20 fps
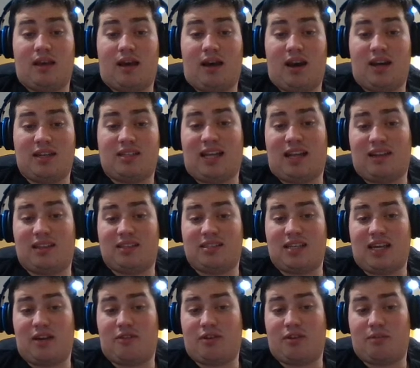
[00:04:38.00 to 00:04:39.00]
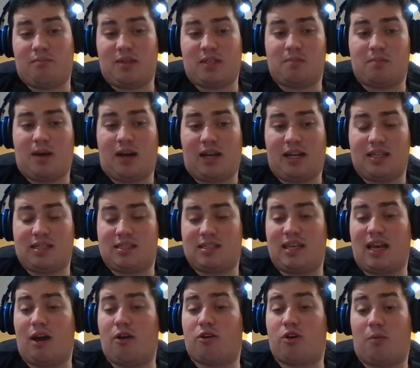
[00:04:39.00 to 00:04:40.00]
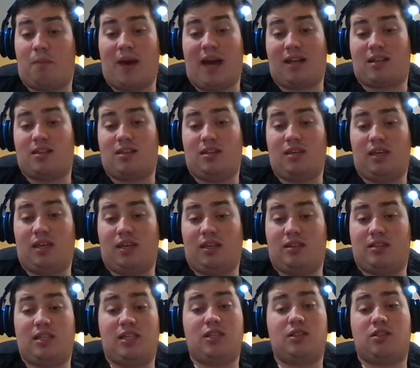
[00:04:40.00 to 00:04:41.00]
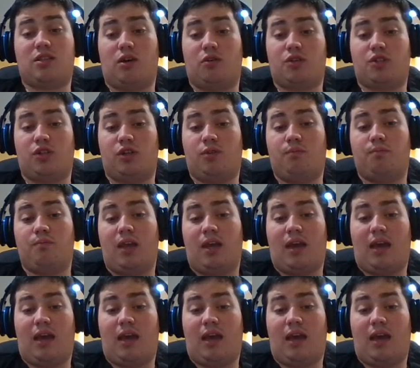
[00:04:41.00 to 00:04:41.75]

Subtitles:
Aunt Alexandra, Miss Maudie, and Scout go back to the tea social,